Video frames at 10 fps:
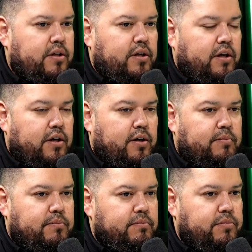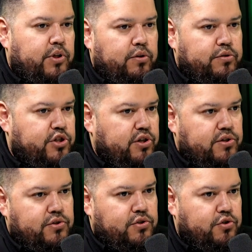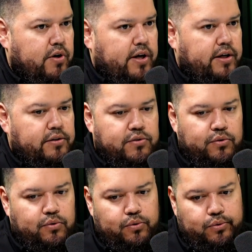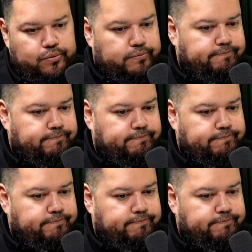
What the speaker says: you know, just trying to,